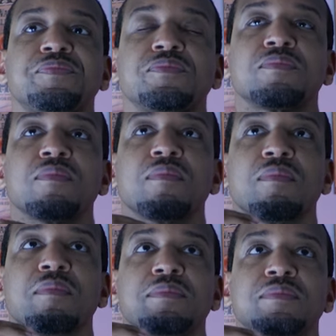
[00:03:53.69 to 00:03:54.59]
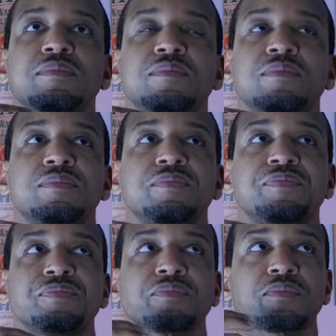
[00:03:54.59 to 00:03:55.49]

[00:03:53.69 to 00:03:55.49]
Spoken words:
Nobody speaks.